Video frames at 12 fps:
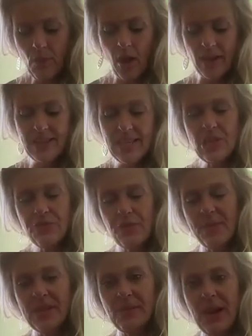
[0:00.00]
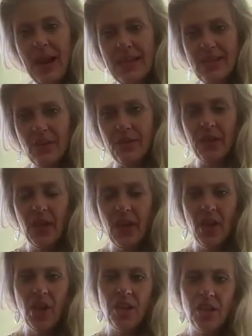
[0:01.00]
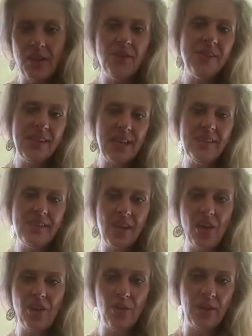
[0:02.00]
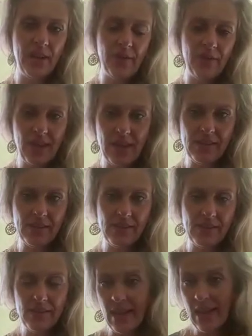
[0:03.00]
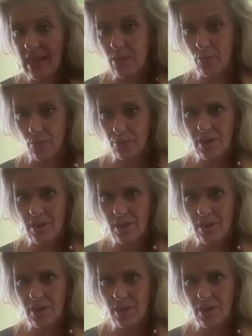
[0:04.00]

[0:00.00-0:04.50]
I teach from this place of, you sit in circle and everything's equal.